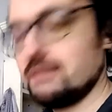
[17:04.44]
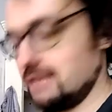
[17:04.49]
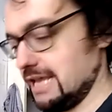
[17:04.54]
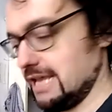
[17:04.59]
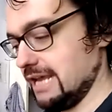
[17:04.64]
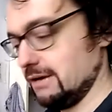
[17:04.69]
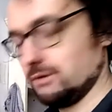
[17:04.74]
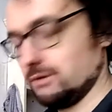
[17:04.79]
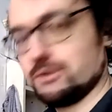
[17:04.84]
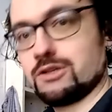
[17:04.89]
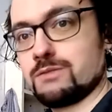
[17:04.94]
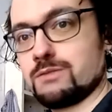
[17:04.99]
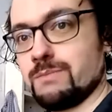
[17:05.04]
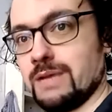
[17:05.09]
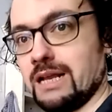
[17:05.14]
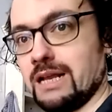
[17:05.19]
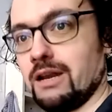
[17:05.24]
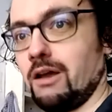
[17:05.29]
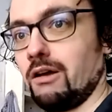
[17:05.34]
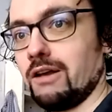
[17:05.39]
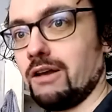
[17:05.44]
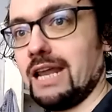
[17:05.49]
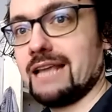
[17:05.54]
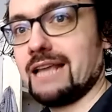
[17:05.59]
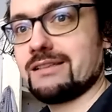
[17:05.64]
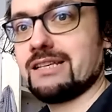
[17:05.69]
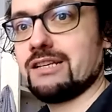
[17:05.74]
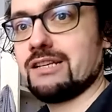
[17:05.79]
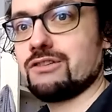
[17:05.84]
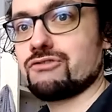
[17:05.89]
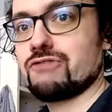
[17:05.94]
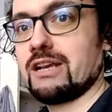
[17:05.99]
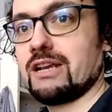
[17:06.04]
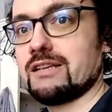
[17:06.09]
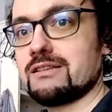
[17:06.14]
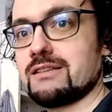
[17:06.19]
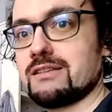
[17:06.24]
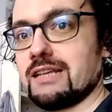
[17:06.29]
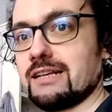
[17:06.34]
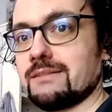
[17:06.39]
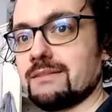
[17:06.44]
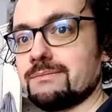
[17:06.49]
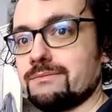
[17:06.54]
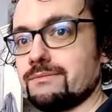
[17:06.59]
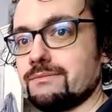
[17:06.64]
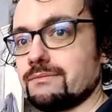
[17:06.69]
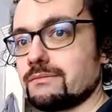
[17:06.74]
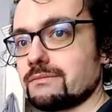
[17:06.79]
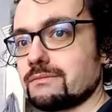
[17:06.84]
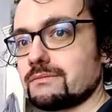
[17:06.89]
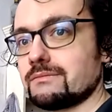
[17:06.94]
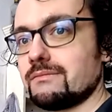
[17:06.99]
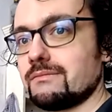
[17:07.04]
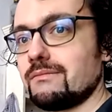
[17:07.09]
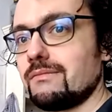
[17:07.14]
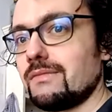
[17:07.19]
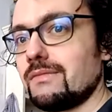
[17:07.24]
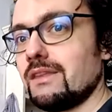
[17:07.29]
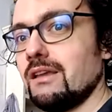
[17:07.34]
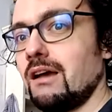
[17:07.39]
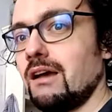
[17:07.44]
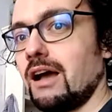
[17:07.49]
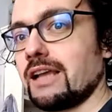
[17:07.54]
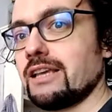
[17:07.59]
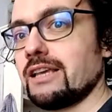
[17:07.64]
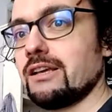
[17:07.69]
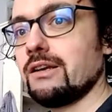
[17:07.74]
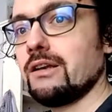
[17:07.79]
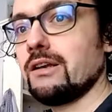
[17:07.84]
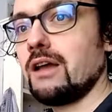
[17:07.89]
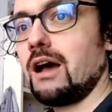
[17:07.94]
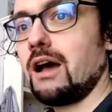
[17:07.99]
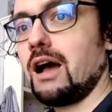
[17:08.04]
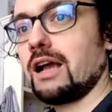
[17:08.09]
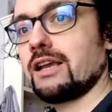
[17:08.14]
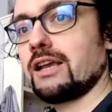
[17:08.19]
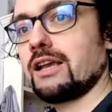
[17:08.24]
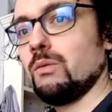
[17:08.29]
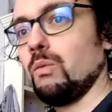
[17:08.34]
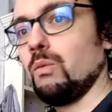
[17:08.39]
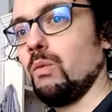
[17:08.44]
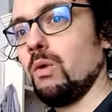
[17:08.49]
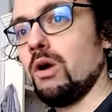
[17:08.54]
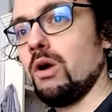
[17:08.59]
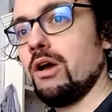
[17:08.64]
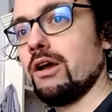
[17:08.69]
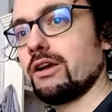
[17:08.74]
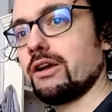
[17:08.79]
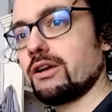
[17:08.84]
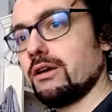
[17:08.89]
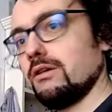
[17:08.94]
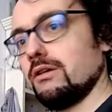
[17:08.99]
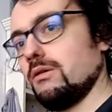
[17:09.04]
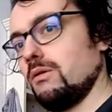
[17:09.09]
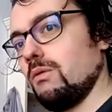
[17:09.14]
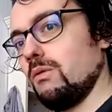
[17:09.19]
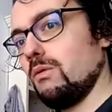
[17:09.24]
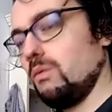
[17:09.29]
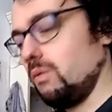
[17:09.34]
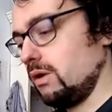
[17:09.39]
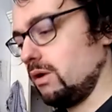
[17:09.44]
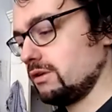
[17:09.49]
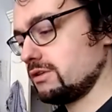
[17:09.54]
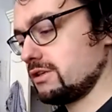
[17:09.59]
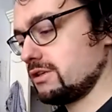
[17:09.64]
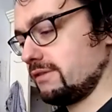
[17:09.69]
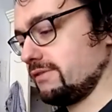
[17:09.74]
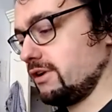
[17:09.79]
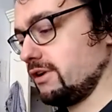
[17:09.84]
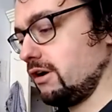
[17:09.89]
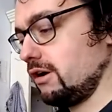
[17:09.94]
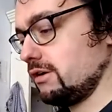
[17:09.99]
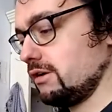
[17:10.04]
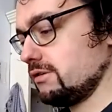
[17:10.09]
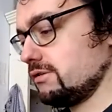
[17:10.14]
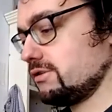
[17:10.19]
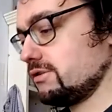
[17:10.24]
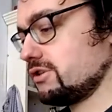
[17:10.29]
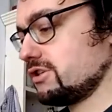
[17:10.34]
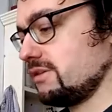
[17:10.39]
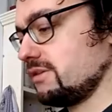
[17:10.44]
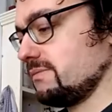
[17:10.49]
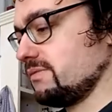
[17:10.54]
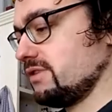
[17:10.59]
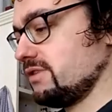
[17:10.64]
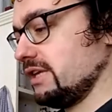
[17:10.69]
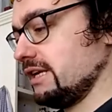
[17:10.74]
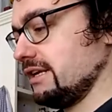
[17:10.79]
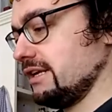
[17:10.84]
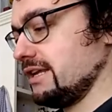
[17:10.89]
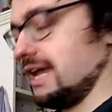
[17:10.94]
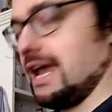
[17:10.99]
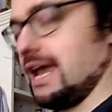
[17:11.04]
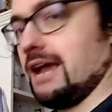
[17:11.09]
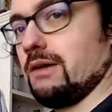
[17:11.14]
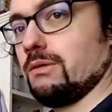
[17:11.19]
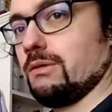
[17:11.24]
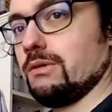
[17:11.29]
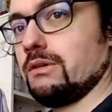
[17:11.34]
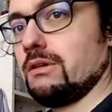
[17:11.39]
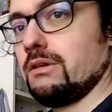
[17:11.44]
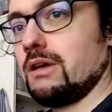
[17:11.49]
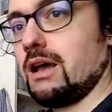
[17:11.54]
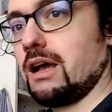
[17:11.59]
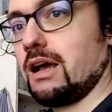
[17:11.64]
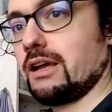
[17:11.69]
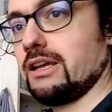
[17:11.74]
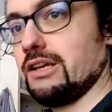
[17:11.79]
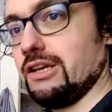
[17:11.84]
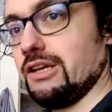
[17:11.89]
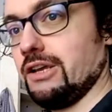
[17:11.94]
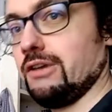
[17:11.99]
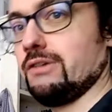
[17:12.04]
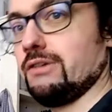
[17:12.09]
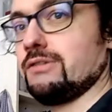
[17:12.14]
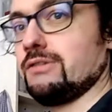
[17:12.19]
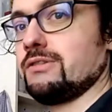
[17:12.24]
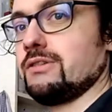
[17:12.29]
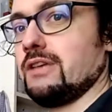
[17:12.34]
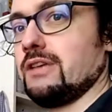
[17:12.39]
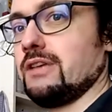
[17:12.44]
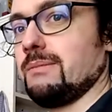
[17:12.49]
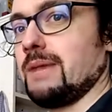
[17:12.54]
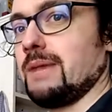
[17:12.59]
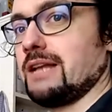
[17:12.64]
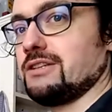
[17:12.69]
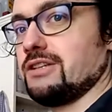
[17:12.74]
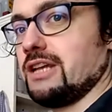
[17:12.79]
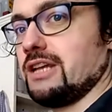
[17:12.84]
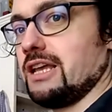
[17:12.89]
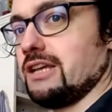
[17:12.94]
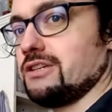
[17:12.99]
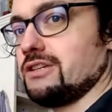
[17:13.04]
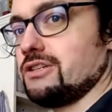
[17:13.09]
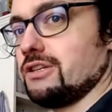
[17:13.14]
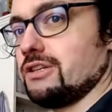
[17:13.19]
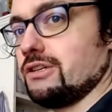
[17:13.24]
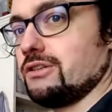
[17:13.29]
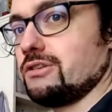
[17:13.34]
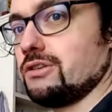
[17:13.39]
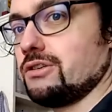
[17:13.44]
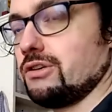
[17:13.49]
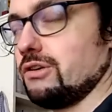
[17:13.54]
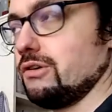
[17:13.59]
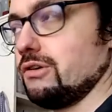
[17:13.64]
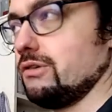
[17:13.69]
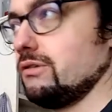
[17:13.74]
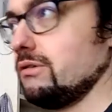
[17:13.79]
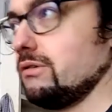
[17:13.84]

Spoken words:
it will just be a lot less interesting. I can work, once I've got something down, I can use imagination to